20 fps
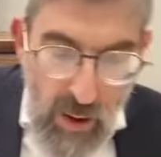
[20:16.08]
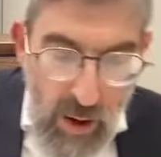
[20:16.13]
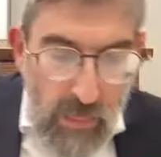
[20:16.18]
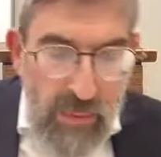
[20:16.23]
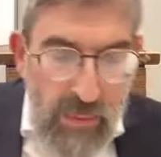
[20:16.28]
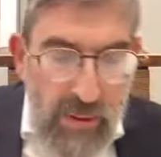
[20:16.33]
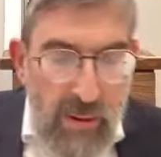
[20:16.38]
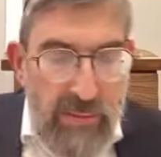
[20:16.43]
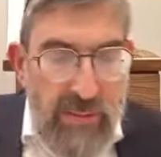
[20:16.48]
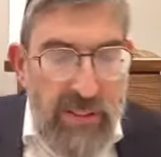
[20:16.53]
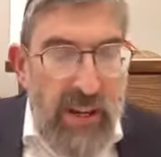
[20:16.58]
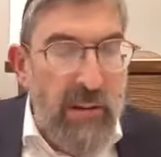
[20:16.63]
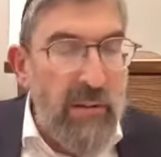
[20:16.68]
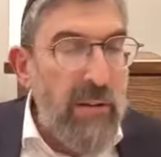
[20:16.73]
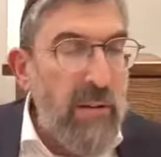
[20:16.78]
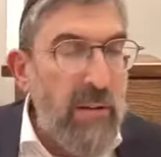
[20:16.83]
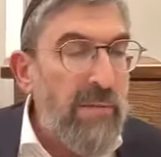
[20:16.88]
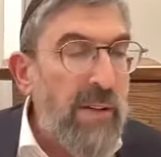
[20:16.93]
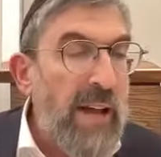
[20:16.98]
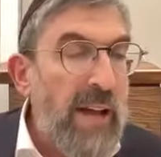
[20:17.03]
Amalei abzeir
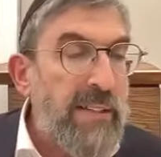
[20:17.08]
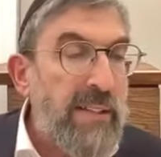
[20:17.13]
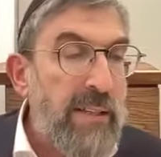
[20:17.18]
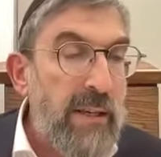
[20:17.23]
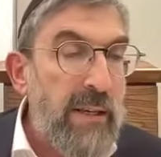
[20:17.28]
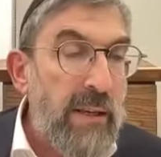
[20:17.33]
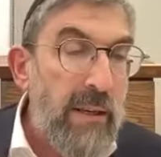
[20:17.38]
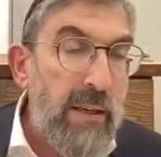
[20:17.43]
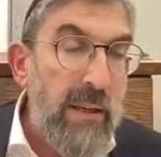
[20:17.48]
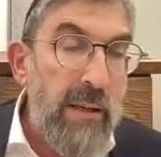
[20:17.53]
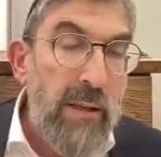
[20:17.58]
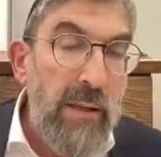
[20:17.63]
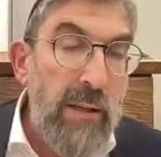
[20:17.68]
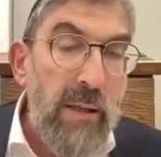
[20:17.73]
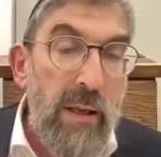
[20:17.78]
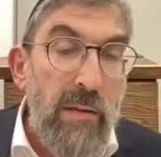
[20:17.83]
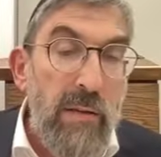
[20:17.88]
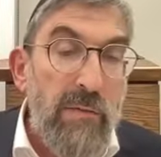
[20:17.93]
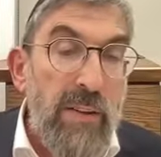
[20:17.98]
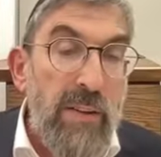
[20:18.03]
levasi,
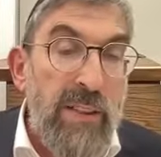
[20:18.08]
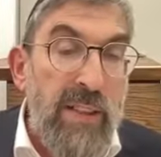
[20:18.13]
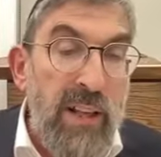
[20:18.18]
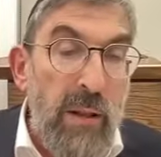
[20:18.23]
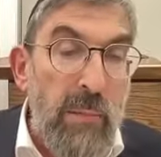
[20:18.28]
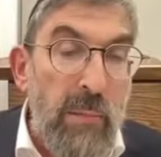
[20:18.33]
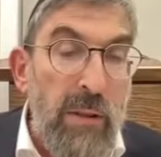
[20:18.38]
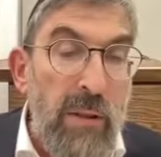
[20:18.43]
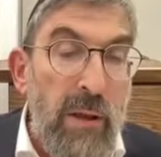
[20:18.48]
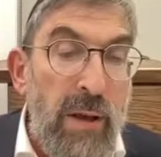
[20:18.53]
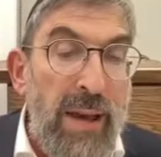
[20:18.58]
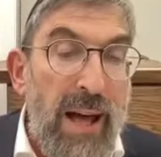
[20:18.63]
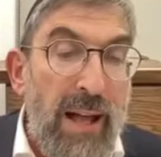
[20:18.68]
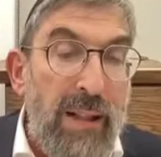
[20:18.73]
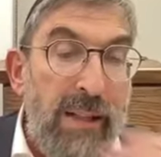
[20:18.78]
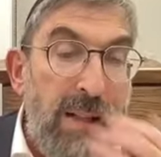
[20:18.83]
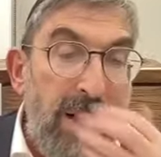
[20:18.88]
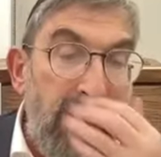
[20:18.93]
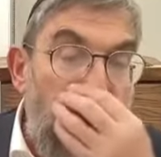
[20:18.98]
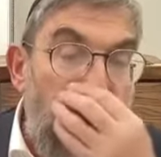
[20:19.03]
v'dilma
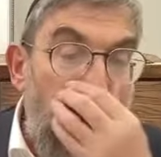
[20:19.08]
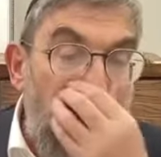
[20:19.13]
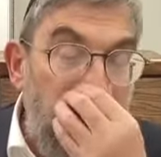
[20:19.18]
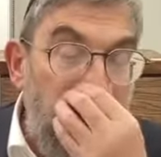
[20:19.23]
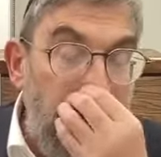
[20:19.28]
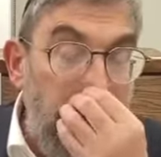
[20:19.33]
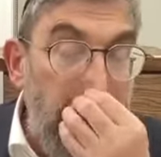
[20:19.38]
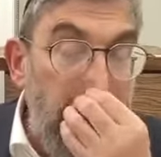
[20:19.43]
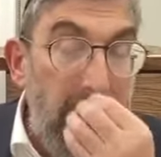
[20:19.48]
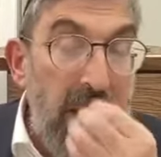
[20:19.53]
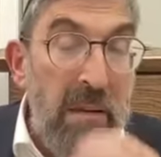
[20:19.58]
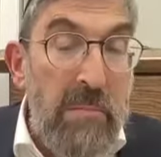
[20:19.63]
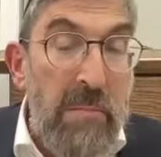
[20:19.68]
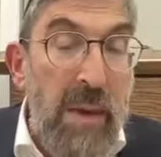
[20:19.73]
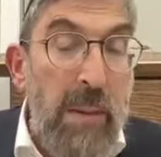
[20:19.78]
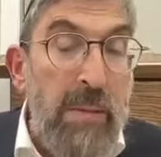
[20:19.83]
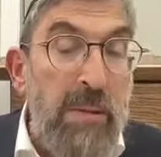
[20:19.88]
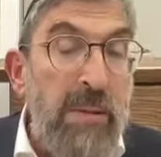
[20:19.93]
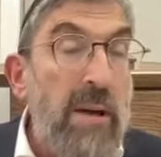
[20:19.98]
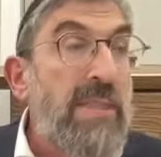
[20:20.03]
layal klal,
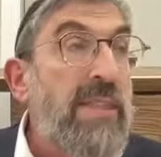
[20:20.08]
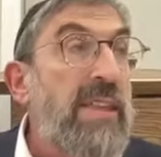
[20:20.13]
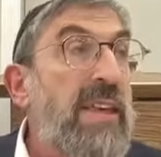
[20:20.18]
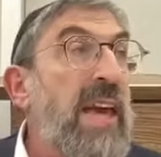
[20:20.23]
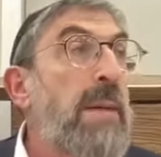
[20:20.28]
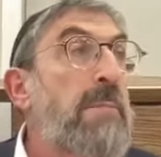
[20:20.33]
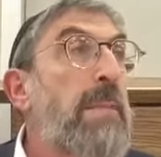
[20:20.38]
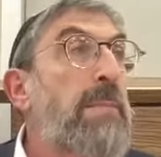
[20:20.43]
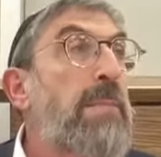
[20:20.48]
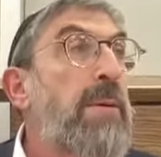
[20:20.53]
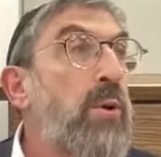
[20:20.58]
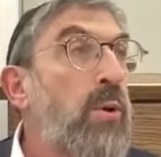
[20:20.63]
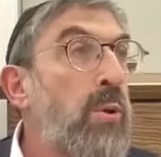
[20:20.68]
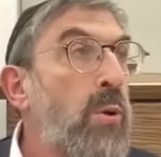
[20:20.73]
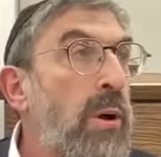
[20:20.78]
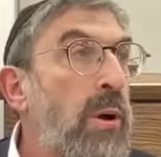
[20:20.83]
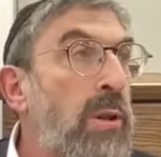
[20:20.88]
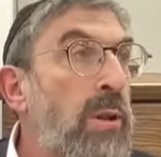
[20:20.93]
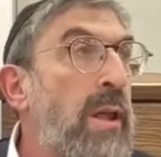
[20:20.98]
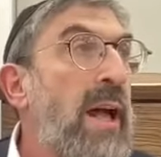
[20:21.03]
maybe nothing came up at
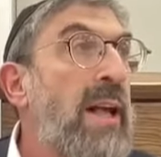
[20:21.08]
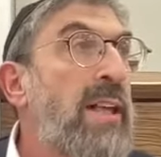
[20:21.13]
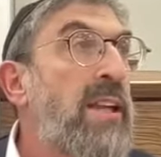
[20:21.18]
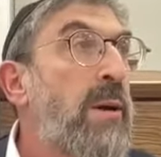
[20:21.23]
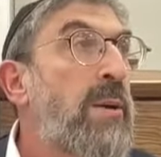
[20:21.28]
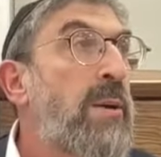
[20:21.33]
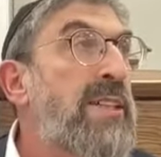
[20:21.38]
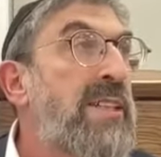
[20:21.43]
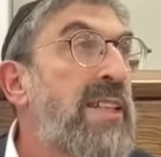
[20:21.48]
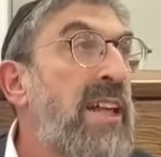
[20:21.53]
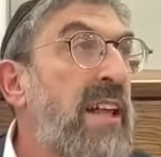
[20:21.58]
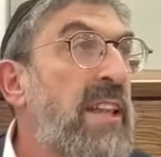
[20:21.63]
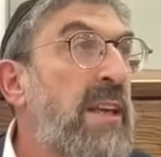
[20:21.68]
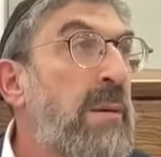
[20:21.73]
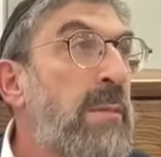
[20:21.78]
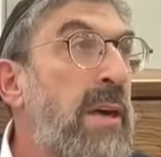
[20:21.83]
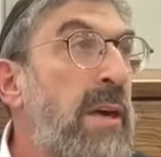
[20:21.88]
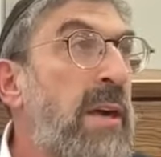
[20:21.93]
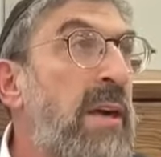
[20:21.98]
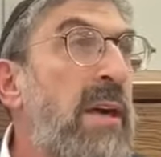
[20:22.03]
all, and you know what it's telling
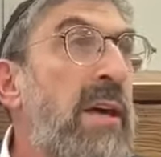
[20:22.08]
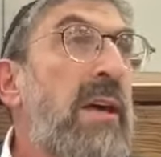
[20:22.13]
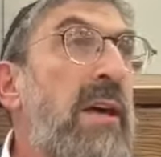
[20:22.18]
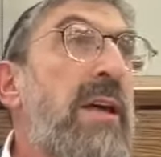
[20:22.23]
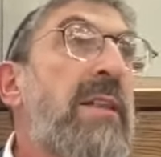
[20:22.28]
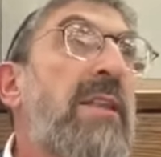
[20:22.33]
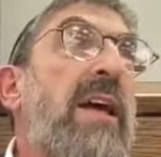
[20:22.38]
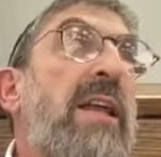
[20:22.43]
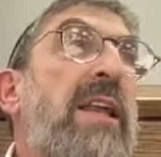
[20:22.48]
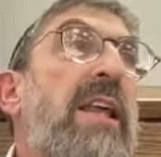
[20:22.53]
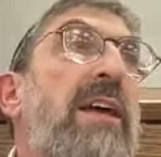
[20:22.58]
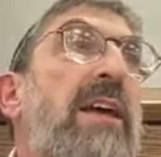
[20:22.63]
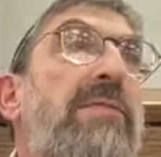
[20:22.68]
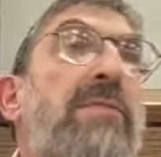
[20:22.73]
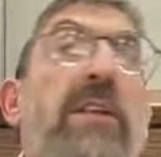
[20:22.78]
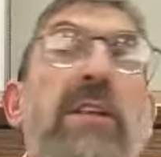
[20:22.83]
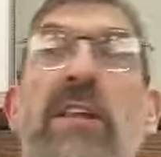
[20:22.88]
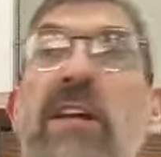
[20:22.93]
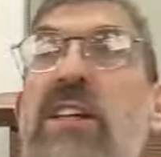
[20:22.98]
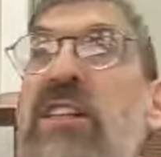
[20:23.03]
me? That
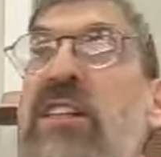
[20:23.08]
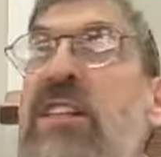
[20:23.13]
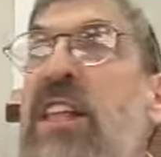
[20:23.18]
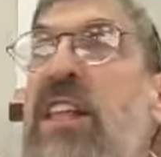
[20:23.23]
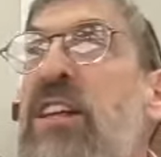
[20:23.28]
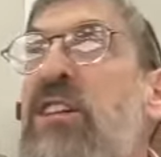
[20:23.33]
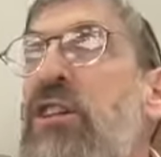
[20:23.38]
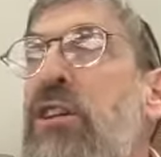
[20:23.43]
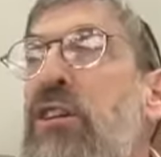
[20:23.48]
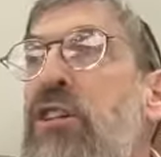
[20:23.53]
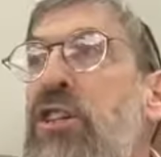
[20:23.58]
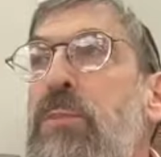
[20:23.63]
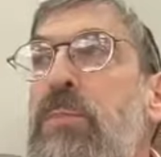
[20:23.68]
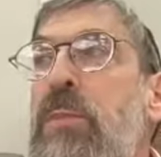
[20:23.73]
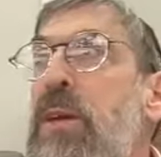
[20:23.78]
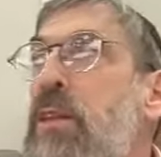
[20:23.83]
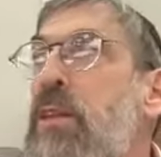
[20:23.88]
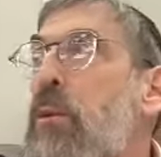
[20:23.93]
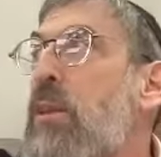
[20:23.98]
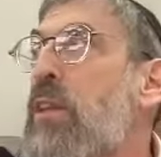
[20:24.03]
after the extension of
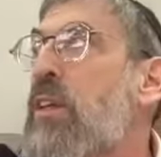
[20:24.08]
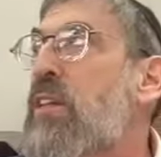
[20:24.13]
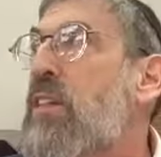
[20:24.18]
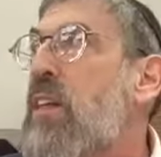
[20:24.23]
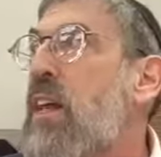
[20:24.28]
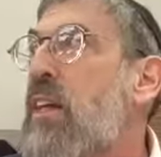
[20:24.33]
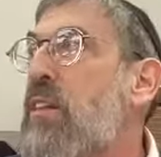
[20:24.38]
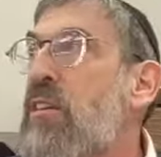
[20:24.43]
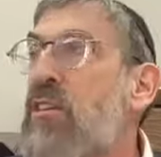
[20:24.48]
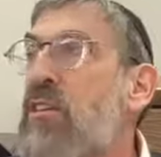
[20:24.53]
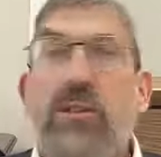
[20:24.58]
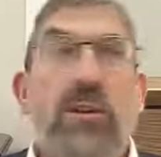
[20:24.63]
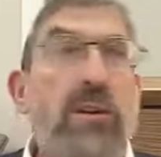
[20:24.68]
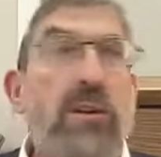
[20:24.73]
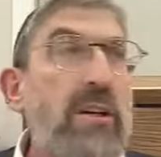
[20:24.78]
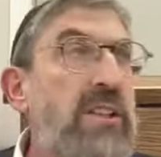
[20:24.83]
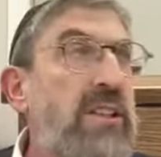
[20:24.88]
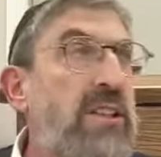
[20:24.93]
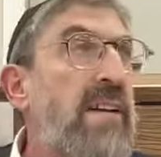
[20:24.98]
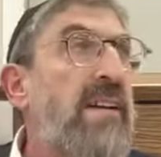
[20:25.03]
Shemitah will extend to
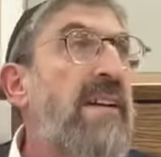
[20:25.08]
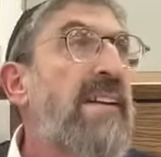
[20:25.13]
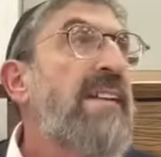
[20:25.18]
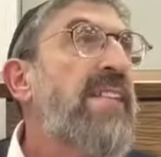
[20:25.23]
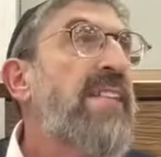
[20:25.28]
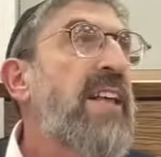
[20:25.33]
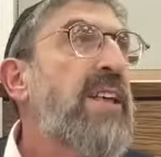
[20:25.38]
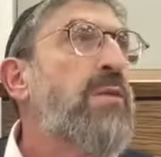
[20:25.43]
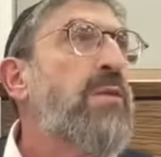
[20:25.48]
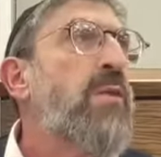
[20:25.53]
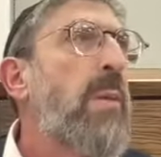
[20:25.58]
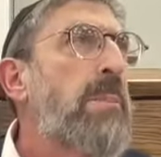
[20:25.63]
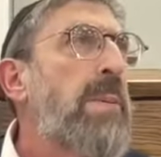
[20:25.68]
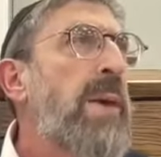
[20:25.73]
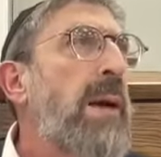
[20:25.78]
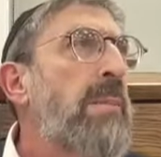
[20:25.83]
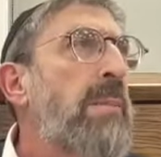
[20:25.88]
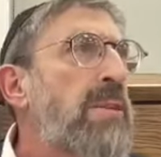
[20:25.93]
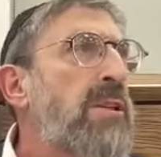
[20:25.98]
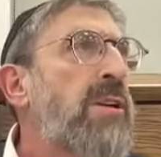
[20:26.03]
Sukkot, that you won't
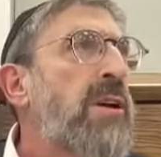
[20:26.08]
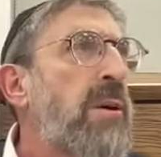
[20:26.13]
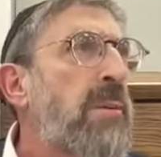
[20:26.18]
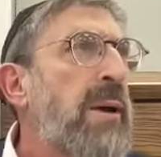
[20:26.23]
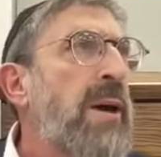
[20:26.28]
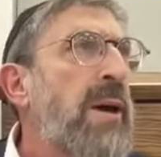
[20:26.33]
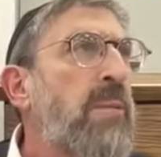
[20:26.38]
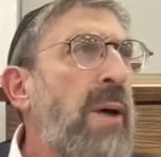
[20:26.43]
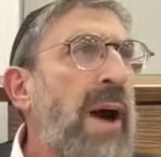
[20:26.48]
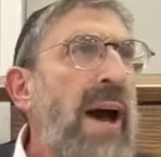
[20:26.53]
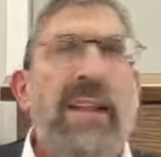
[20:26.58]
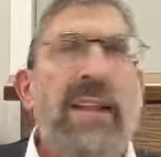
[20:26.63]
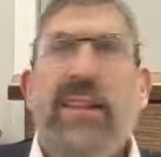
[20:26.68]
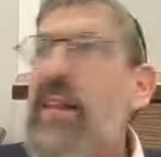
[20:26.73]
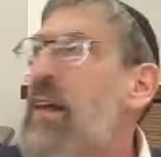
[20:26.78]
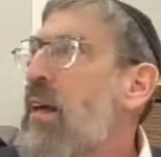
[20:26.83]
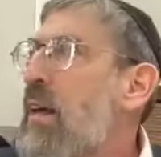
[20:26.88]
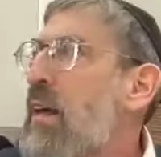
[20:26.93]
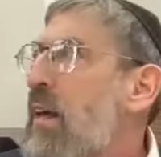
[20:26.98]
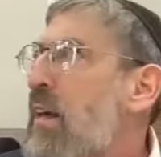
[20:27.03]
be able to go ahead, what?
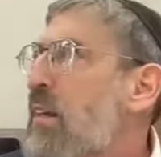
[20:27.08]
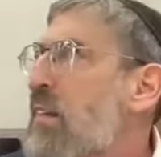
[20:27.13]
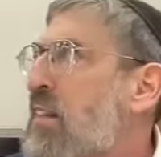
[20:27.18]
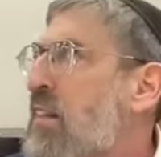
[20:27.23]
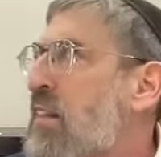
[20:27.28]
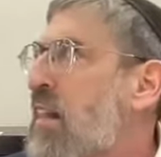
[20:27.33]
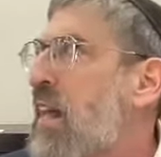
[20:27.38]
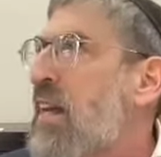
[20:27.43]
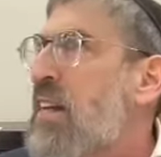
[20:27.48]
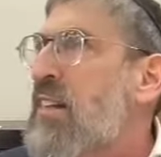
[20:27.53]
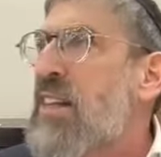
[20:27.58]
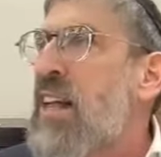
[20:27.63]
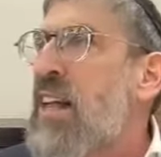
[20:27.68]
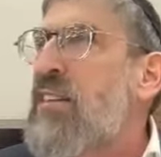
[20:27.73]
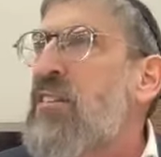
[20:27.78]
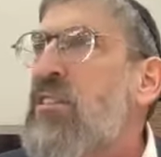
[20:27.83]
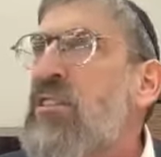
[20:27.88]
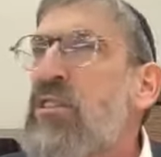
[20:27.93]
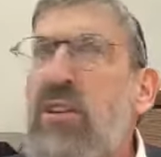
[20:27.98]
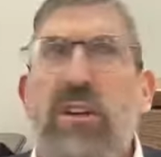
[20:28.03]
It'll
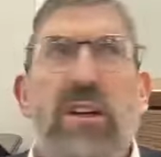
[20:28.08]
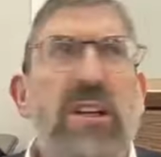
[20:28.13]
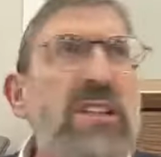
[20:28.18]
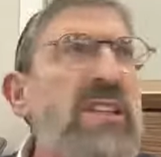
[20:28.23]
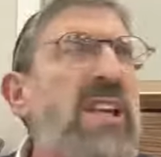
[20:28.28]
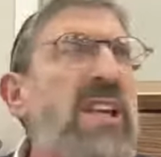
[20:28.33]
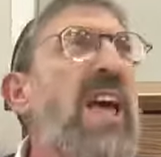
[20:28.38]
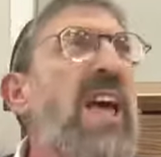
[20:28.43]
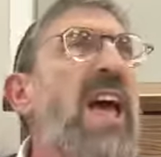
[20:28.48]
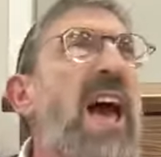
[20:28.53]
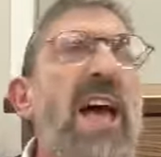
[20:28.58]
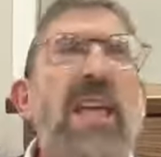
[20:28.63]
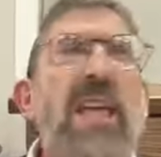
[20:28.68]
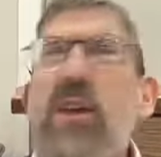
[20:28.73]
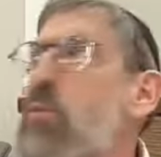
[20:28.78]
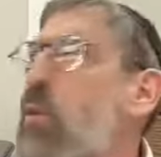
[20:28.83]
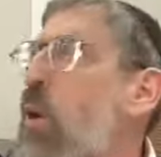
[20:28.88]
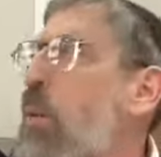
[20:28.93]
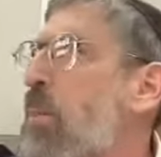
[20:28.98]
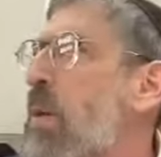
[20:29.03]
extend to Sukkot, and
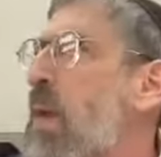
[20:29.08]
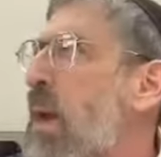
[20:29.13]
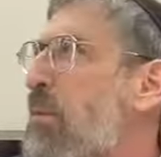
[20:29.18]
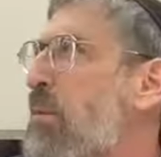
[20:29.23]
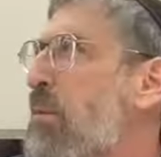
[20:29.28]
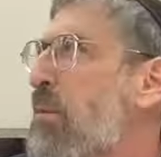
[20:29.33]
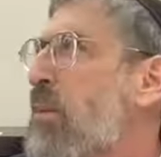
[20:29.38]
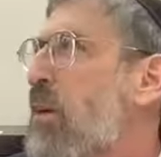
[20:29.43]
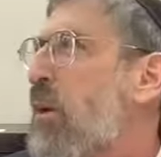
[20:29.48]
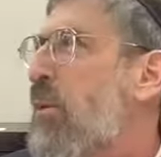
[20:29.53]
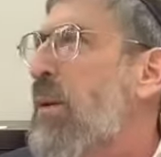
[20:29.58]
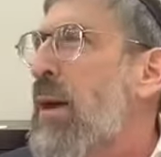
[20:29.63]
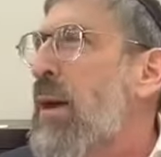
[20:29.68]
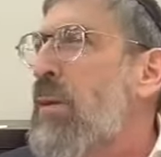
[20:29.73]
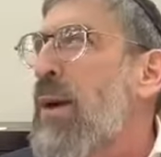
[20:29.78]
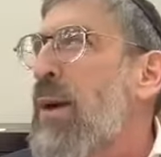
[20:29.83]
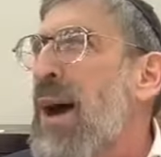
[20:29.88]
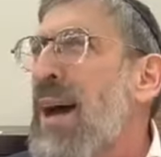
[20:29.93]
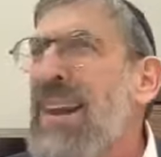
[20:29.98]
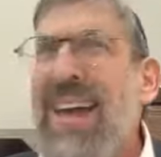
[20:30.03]
you won't be able to go
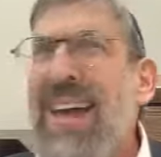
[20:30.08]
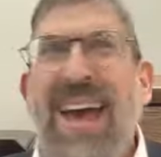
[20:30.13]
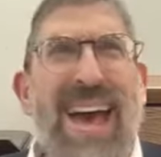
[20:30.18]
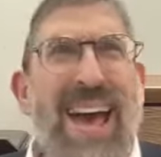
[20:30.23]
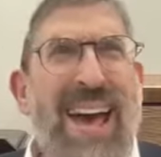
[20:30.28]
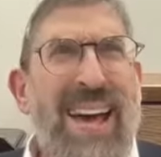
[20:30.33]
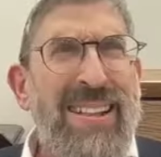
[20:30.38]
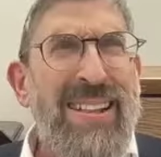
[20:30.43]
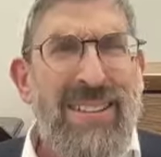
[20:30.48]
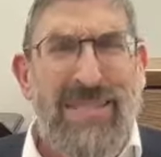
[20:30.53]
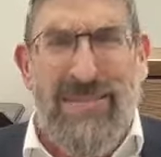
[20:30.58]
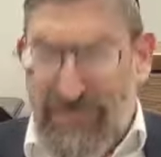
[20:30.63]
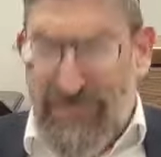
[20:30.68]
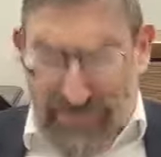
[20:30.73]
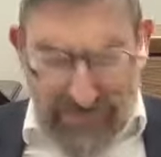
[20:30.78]
ahead and